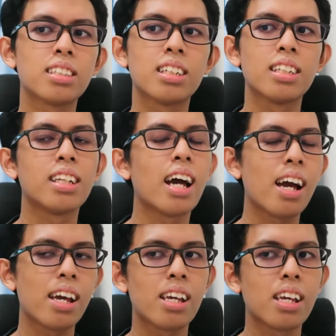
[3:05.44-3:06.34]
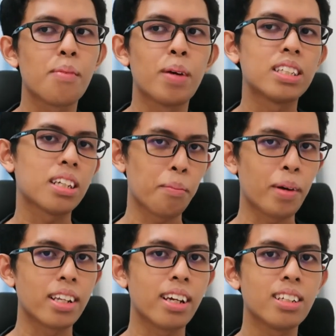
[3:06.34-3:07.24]
Kedai Masakan
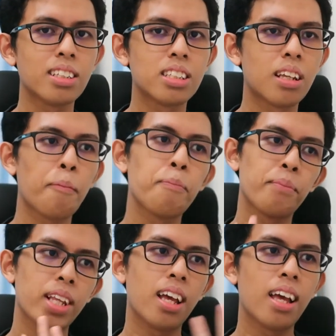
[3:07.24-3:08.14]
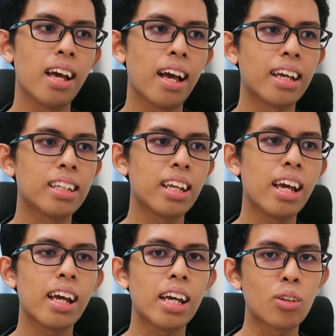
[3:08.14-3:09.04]
Panas. And
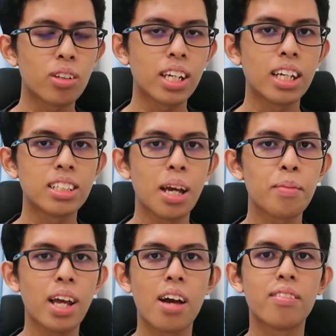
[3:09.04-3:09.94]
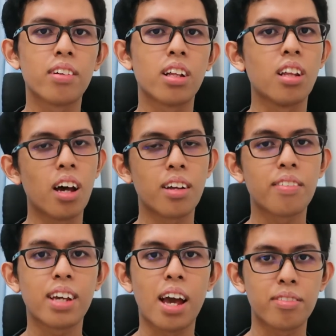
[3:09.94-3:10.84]
then at UTHM, they have a lot
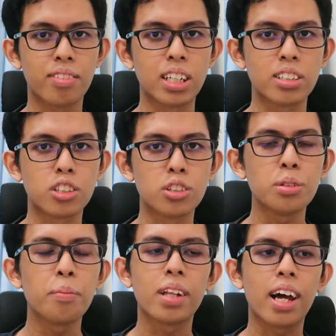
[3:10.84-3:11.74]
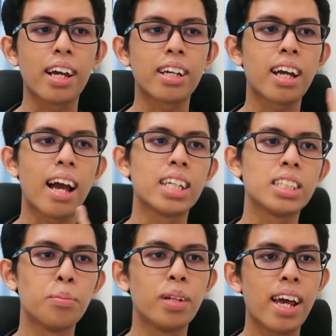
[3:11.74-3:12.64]
of cafes too, like
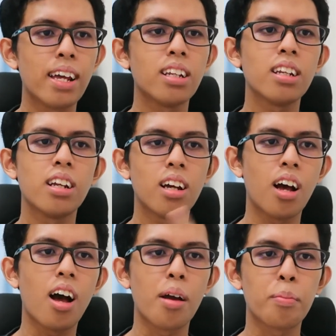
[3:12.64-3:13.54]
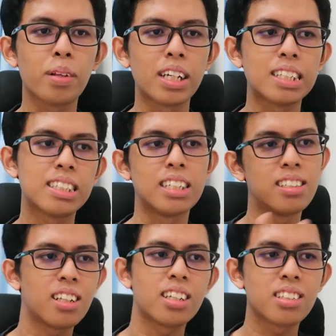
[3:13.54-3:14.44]
Ice Blend, hot plate
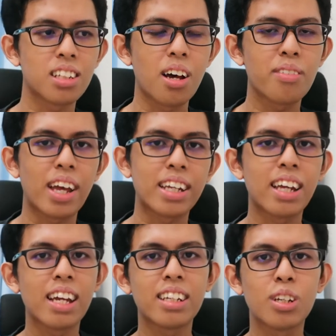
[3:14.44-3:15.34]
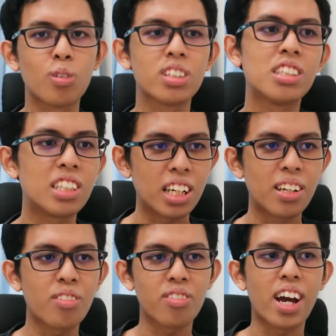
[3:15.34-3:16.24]
sizzling stuff, and then those
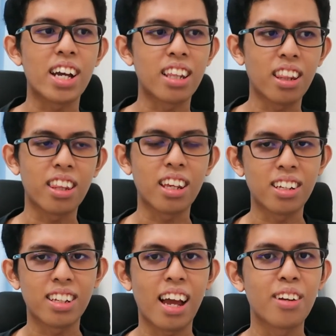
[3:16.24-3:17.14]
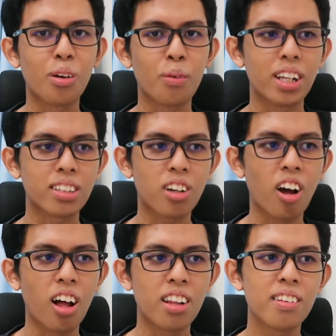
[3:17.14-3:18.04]
chicken fried thing that I don't know what it's
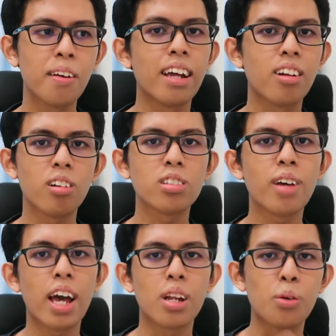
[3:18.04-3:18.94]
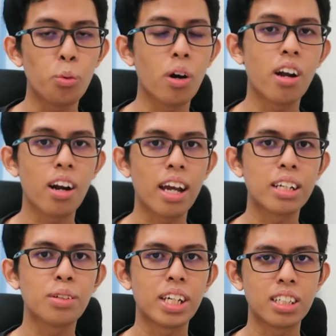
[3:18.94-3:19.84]
called. And also at Luar
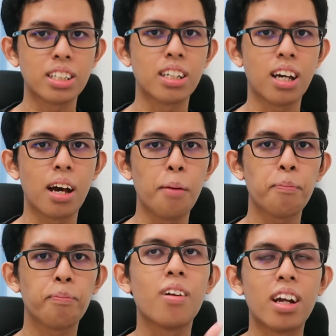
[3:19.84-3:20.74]
Education Hub.